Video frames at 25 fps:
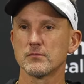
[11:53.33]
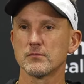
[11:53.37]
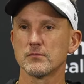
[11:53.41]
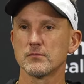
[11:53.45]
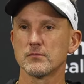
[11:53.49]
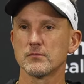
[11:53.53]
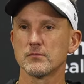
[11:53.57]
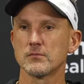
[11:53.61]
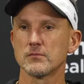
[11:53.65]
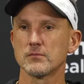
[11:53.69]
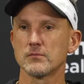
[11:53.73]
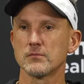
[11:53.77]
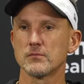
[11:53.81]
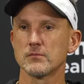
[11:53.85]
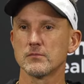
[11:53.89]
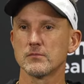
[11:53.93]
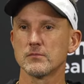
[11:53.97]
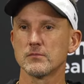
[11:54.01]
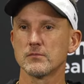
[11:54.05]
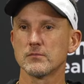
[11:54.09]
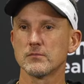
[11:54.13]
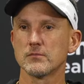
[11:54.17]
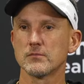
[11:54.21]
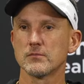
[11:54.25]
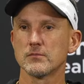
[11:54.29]
this week, and
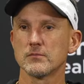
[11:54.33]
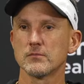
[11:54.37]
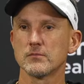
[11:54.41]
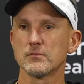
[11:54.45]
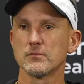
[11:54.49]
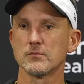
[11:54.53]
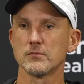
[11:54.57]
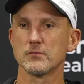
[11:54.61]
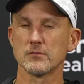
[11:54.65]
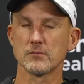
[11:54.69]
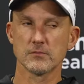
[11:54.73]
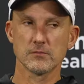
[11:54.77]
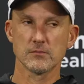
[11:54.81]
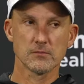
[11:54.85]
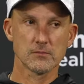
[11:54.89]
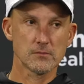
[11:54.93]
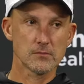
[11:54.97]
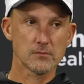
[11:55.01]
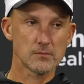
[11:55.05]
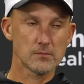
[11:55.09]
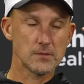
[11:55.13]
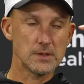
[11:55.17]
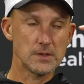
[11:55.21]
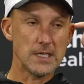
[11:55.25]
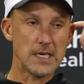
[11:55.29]
you're about to roll it out
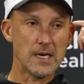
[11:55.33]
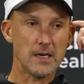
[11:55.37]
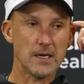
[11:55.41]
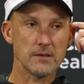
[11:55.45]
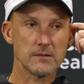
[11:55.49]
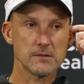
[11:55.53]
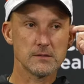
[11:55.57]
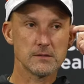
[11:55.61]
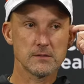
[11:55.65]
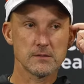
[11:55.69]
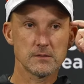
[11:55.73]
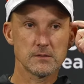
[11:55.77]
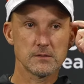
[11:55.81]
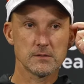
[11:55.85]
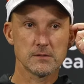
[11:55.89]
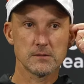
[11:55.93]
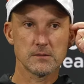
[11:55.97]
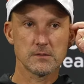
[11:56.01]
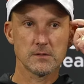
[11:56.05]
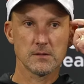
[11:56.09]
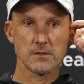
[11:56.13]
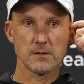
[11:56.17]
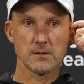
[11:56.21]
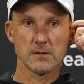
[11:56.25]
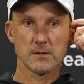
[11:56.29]
there and yeah. see what it looks
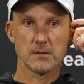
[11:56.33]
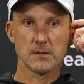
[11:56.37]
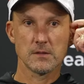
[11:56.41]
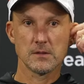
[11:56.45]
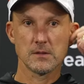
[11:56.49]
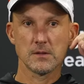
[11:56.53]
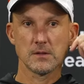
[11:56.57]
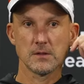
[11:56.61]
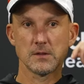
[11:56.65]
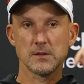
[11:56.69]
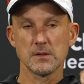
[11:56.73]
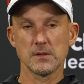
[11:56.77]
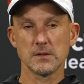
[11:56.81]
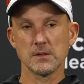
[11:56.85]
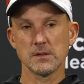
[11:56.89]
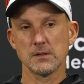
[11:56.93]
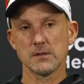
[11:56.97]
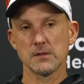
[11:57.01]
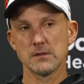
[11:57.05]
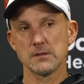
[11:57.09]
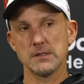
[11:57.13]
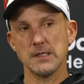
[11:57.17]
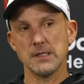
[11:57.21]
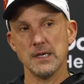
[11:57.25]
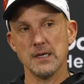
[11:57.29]
like
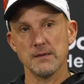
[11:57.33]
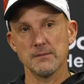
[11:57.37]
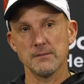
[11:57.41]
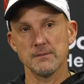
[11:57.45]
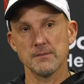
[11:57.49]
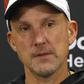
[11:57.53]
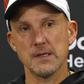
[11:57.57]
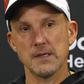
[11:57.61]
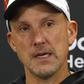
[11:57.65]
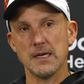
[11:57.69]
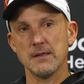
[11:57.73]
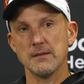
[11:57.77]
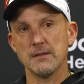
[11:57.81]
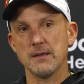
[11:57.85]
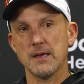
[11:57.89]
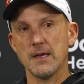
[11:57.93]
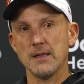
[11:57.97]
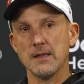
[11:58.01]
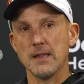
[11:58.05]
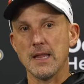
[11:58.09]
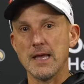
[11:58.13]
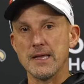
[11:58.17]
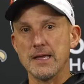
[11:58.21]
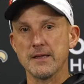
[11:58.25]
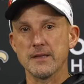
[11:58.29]
Yeah, I, I
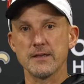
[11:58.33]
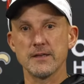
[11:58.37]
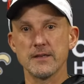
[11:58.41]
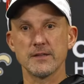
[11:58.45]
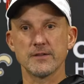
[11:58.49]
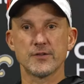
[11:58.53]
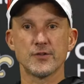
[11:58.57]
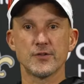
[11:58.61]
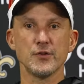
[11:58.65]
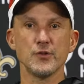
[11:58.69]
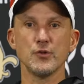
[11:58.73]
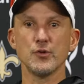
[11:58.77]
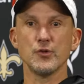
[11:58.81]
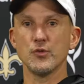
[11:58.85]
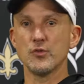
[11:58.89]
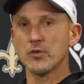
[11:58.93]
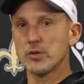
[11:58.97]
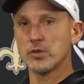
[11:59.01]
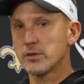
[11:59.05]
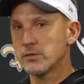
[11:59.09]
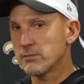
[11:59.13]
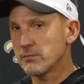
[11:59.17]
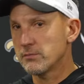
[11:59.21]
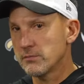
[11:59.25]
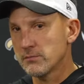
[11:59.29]
liken it to,
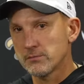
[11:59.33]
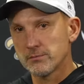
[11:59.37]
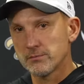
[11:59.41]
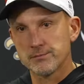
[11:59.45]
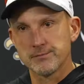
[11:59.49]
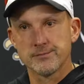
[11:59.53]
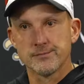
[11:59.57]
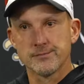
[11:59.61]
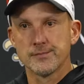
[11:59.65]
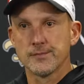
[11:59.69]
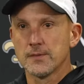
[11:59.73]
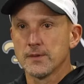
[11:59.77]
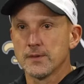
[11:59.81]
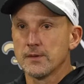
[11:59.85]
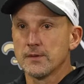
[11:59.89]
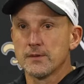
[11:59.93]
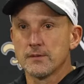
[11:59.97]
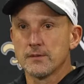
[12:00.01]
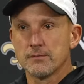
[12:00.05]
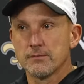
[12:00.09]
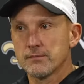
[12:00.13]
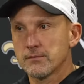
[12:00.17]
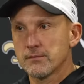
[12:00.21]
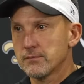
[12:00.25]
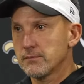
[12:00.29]

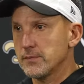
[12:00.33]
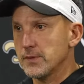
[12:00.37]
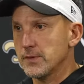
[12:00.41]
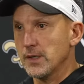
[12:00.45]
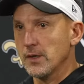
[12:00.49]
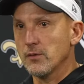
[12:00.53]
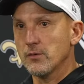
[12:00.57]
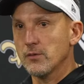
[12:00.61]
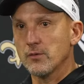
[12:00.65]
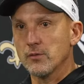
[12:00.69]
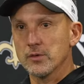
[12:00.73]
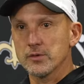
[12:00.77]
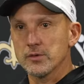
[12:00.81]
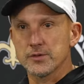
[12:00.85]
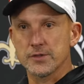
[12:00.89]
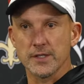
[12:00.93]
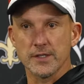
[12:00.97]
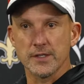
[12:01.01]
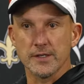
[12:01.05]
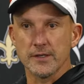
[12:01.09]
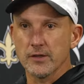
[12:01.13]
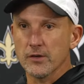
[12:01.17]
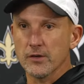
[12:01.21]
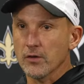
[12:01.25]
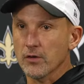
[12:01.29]
you know, we're
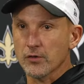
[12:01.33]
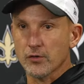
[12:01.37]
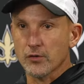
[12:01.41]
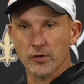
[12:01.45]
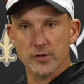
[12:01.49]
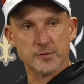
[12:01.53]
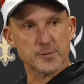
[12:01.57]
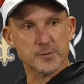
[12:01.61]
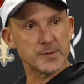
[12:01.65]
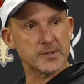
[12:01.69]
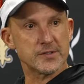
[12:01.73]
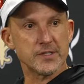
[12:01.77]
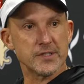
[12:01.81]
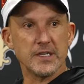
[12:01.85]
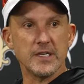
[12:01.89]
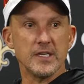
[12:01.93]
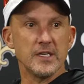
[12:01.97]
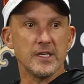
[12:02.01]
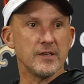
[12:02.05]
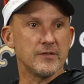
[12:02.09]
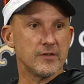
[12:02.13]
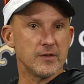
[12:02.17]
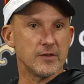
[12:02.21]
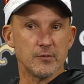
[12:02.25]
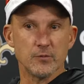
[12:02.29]
sitting here on Christmas
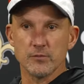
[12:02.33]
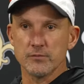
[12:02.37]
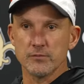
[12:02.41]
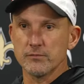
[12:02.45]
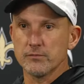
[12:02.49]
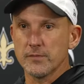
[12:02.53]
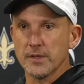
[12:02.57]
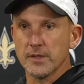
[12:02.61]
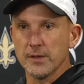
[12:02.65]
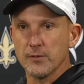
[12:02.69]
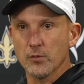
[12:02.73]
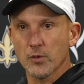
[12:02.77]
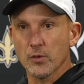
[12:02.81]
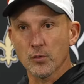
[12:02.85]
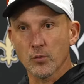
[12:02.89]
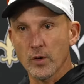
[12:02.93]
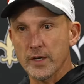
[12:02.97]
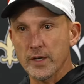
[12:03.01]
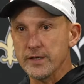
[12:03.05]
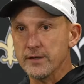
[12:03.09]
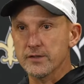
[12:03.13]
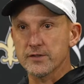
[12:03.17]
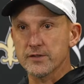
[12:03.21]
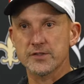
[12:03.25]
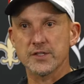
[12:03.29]
Eve and, and we're
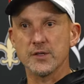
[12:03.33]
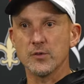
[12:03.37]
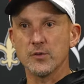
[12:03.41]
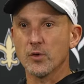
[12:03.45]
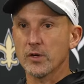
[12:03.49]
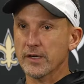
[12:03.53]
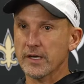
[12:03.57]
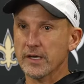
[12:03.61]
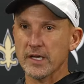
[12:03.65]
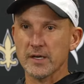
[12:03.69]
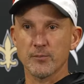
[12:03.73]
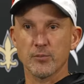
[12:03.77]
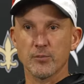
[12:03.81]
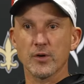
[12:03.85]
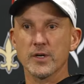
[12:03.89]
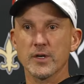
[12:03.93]
waiting to see what kind of